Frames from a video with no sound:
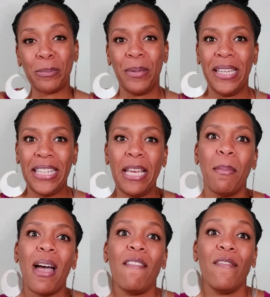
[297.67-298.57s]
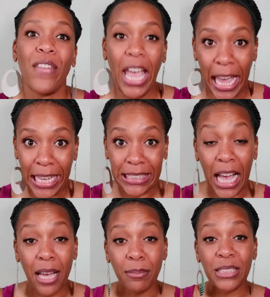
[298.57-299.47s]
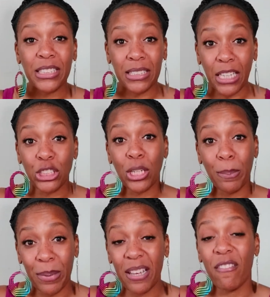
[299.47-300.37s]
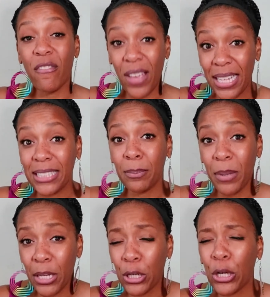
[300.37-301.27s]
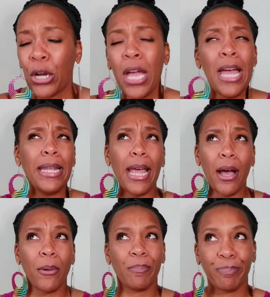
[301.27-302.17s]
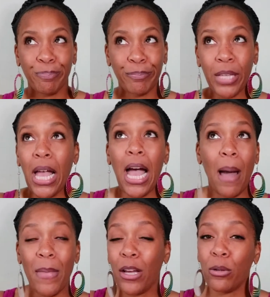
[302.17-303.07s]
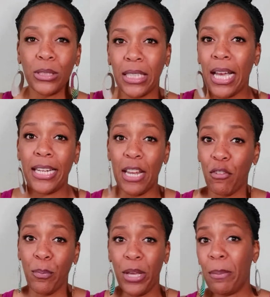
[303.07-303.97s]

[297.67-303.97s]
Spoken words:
picking my face. I'm such a big face picker. Now, I'm not gonna say I never pick